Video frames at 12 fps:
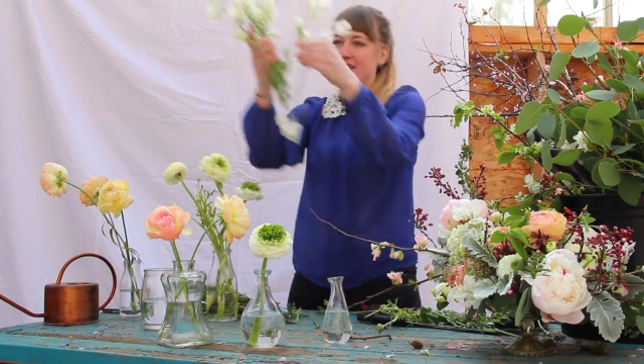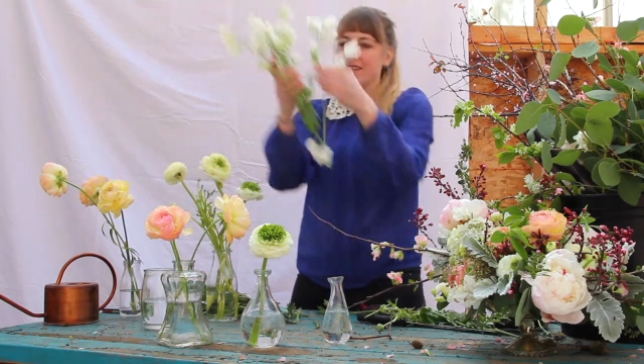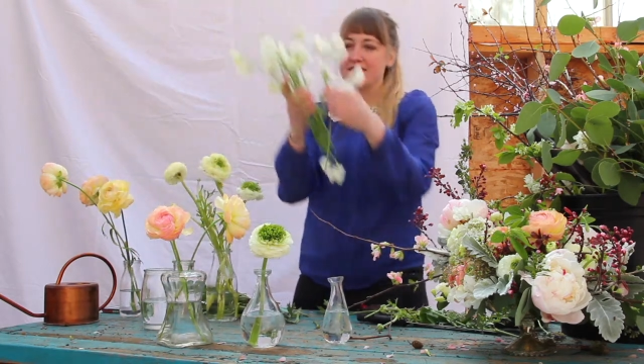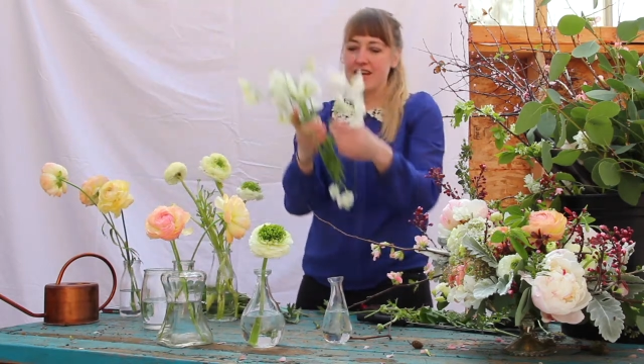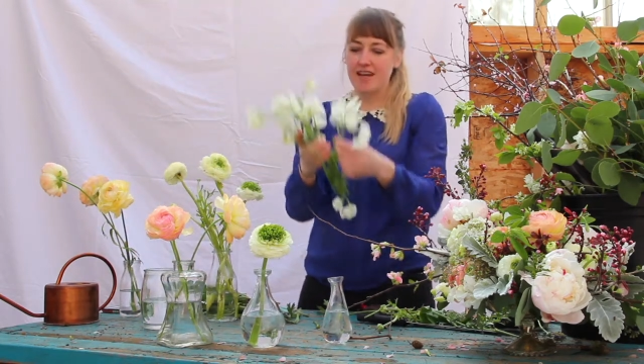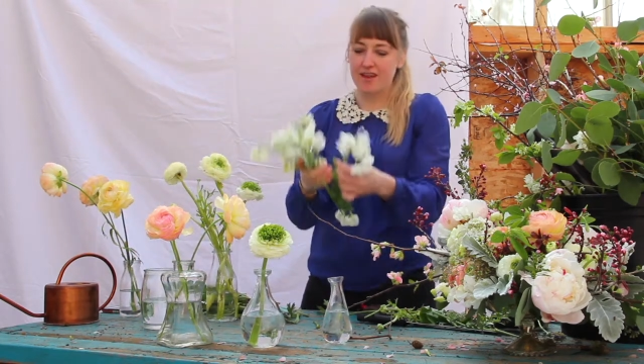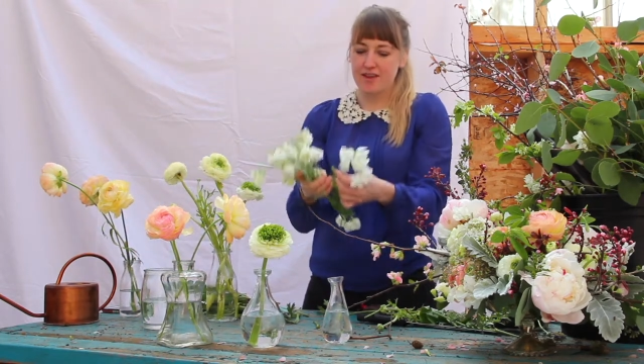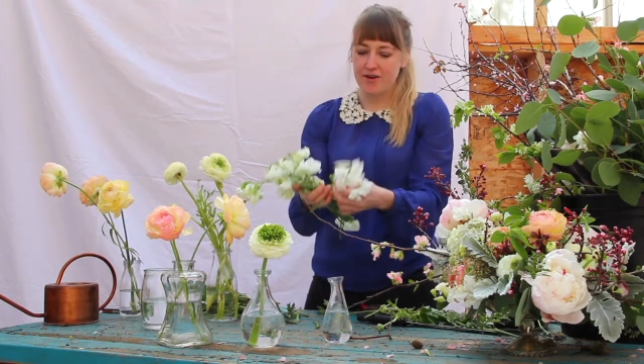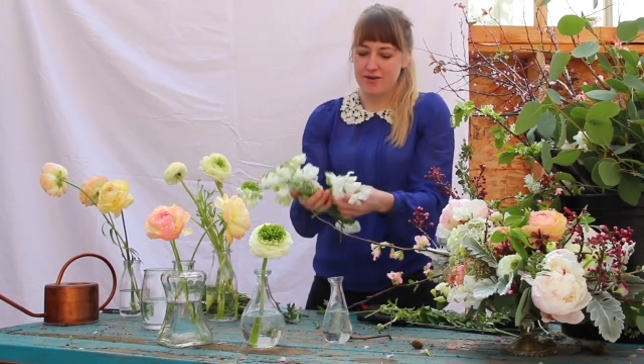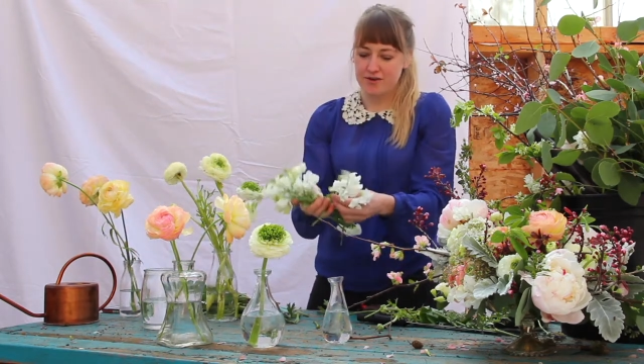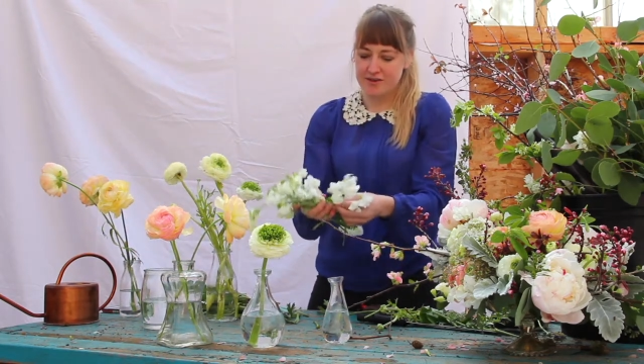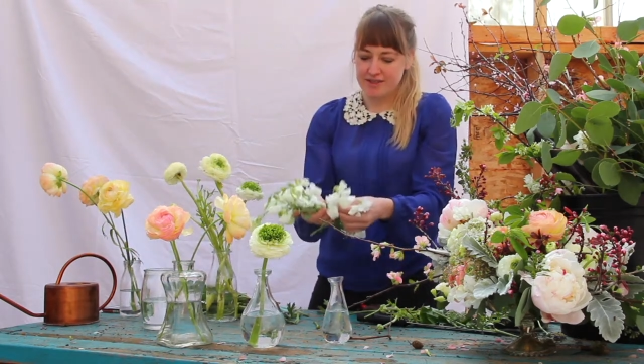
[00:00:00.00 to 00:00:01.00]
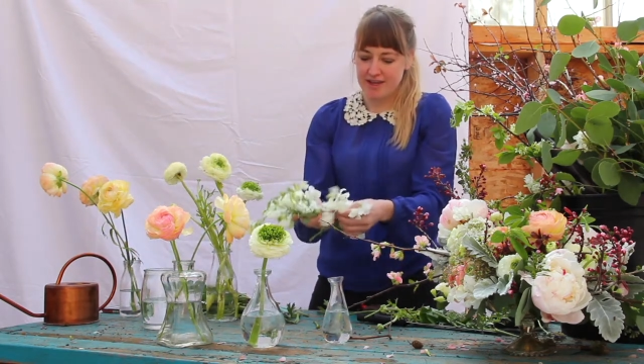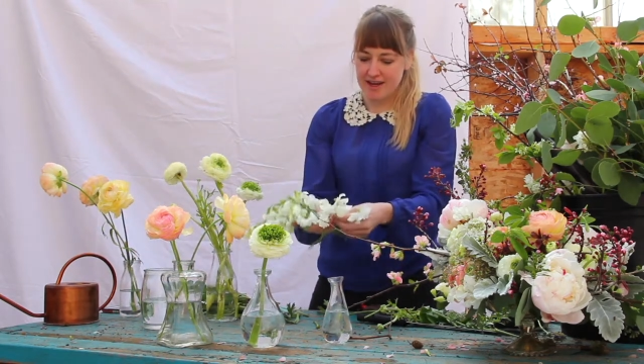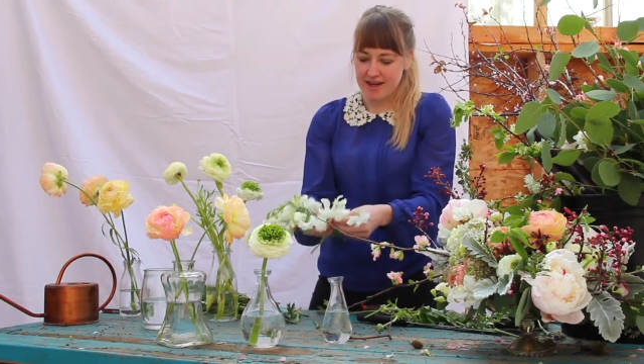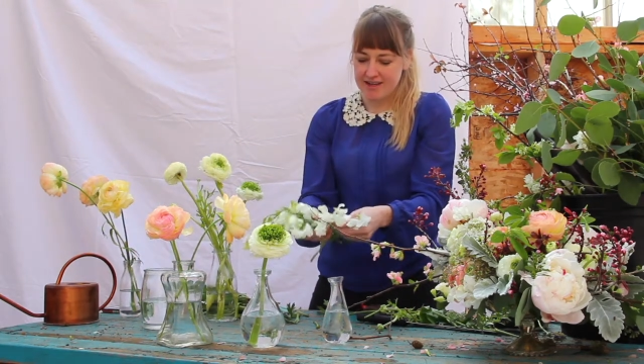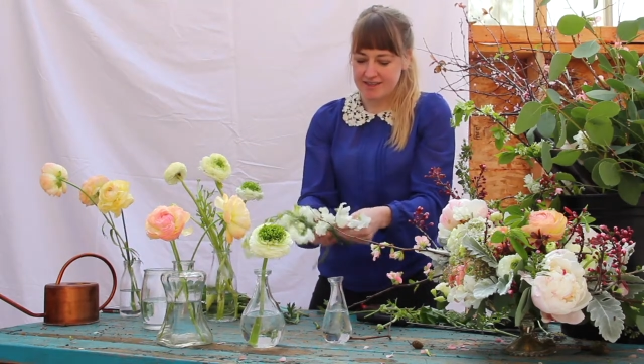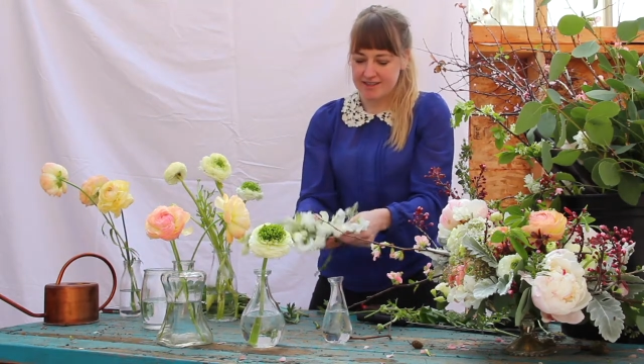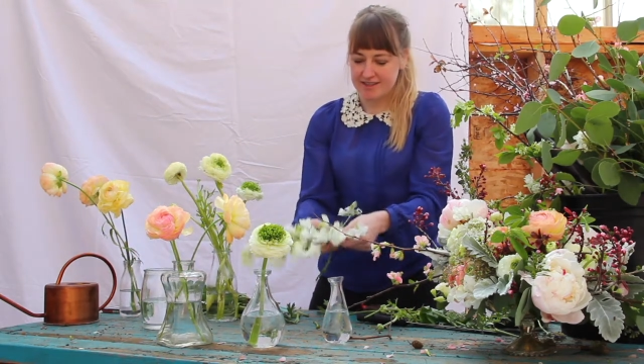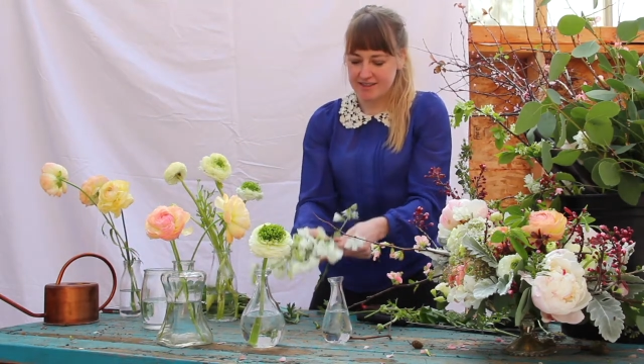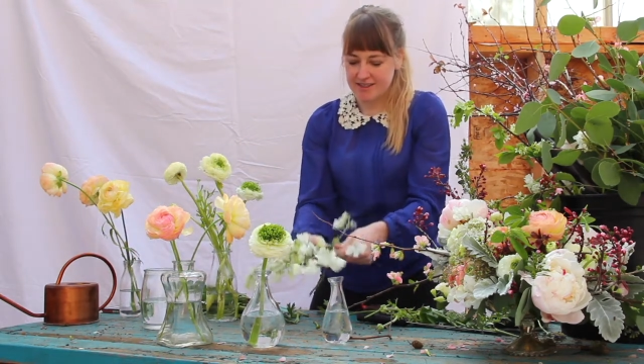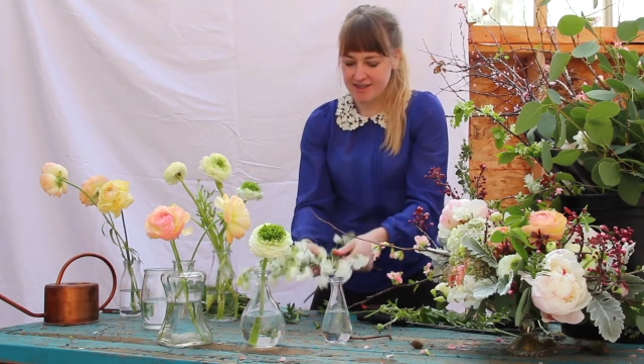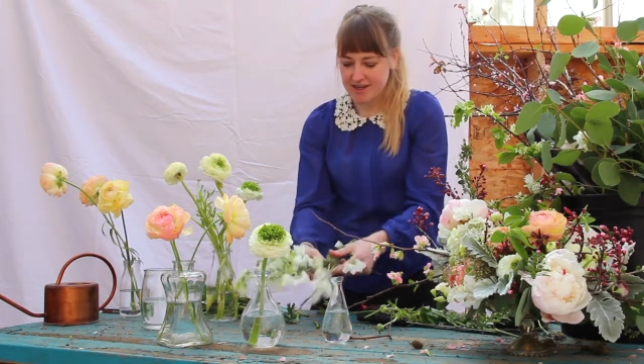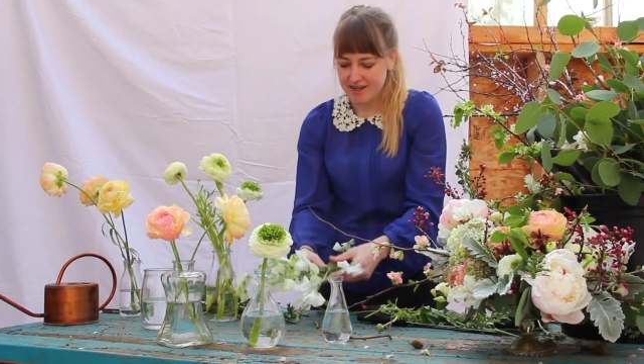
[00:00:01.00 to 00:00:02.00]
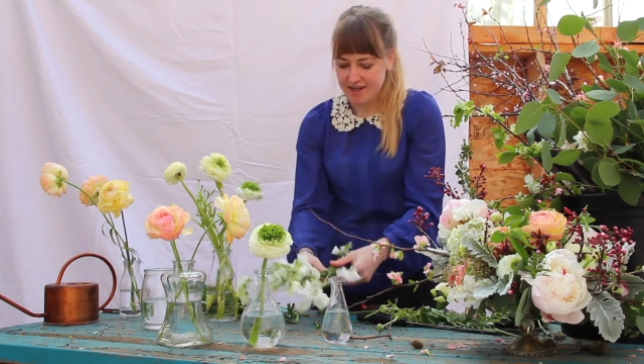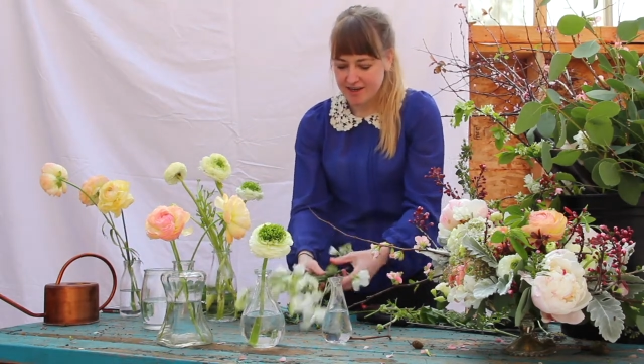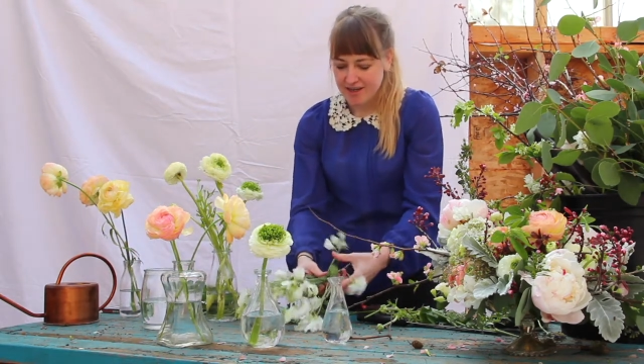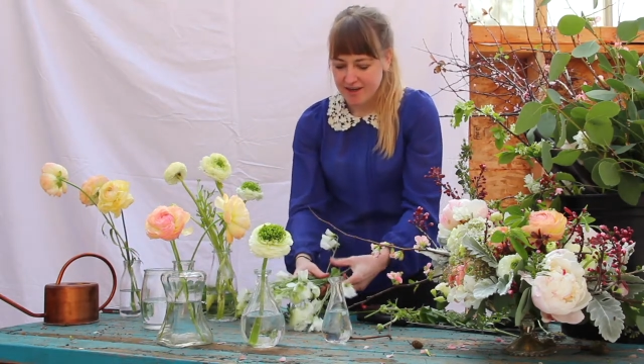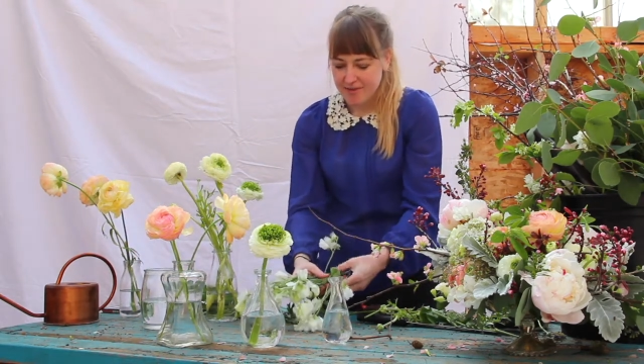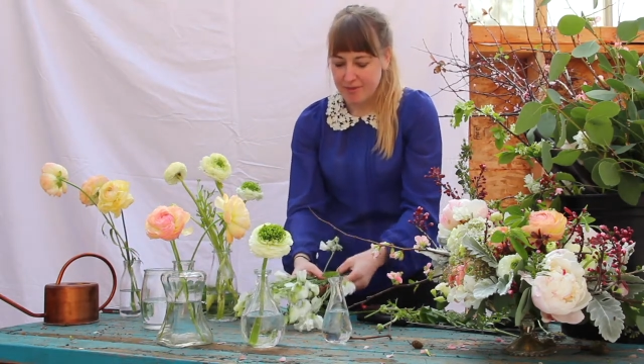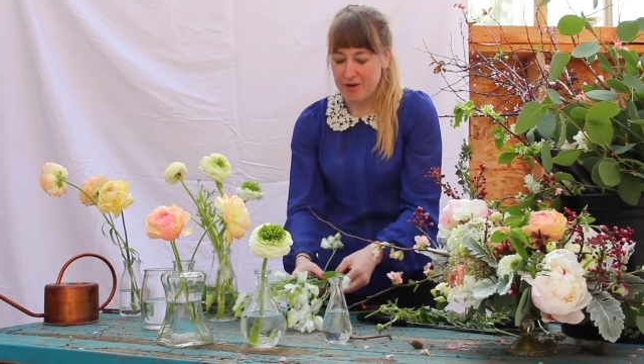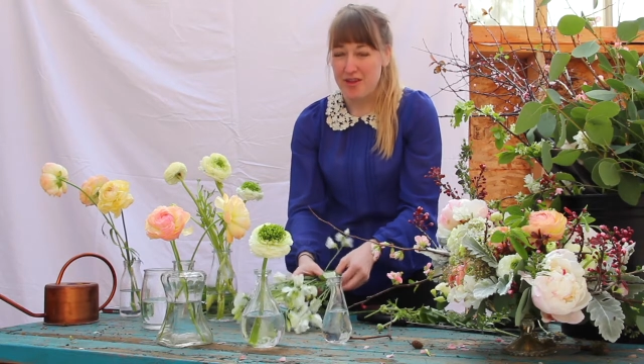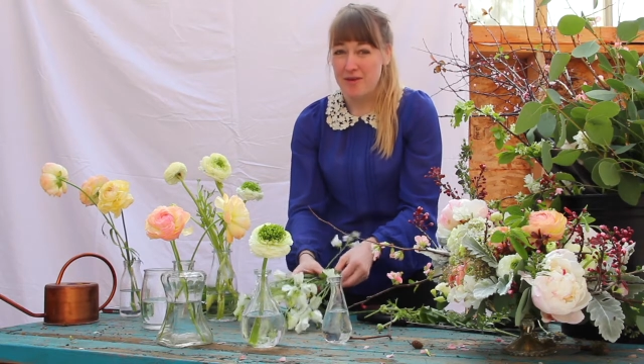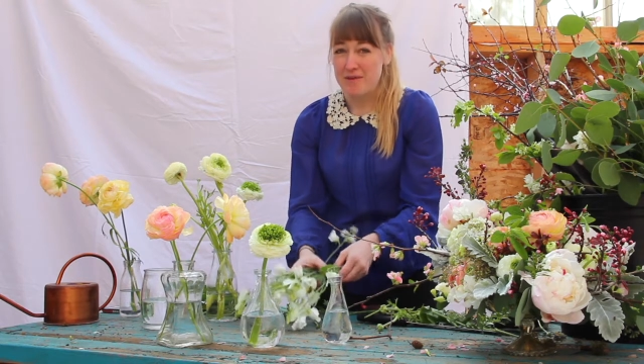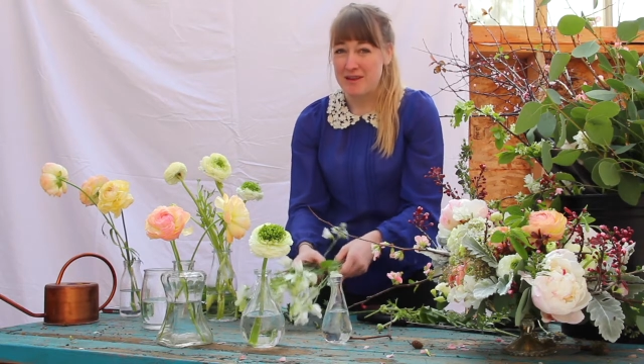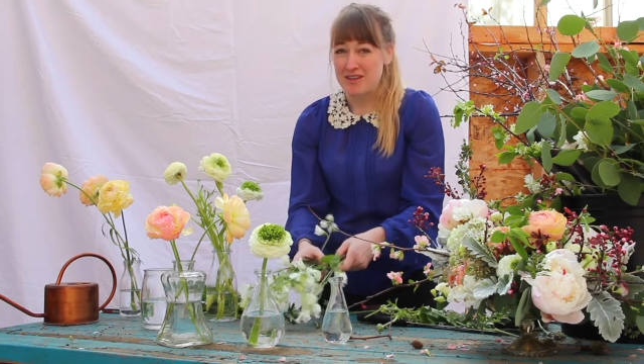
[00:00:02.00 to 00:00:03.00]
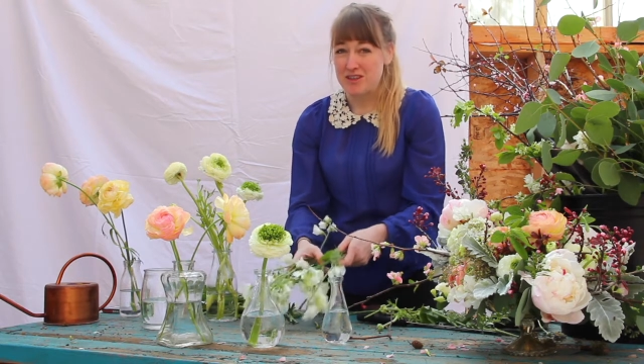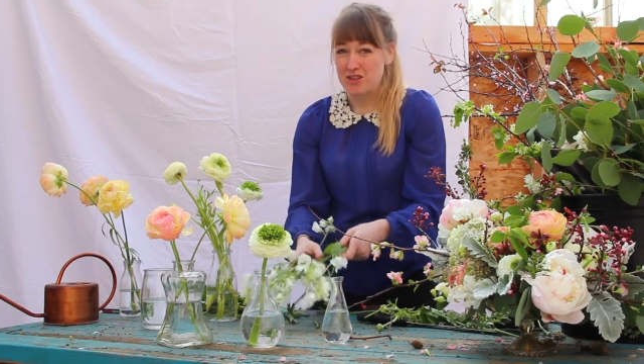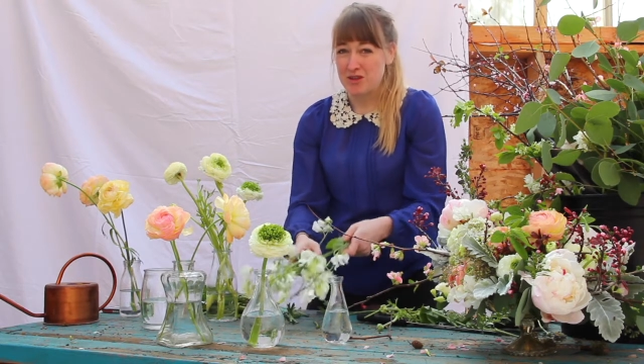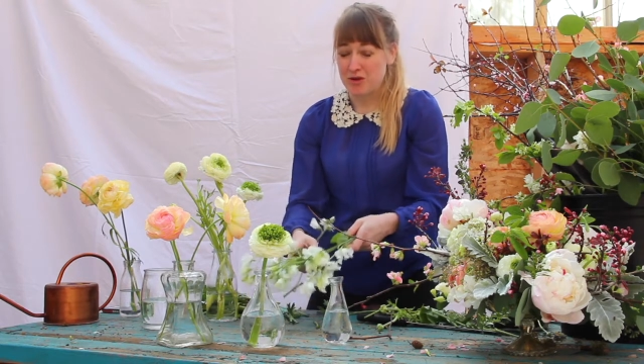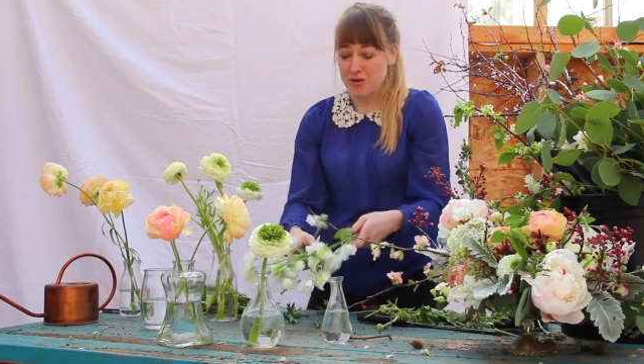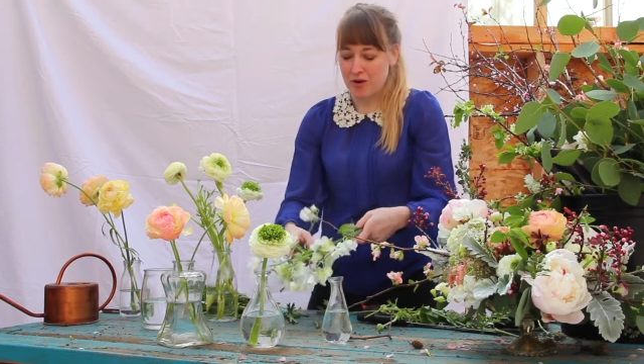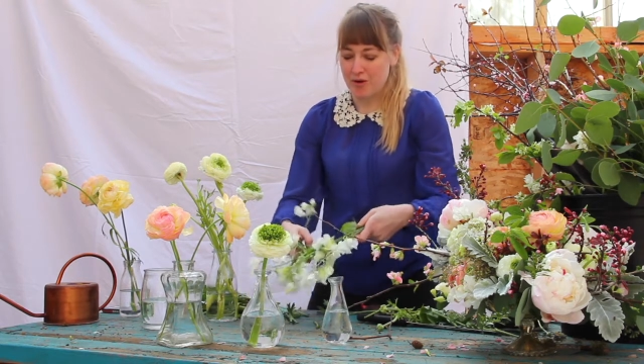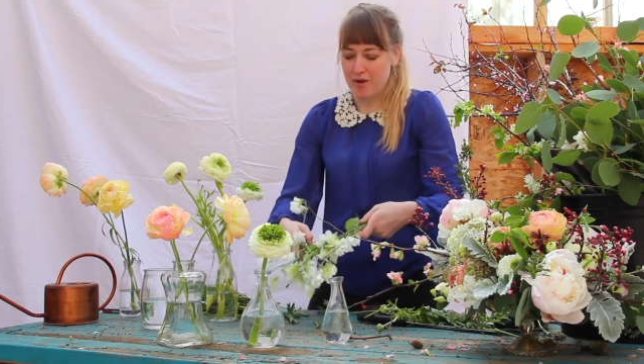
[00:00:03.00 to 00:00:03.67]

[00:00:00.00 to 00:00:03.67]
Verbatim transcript: take those and put them into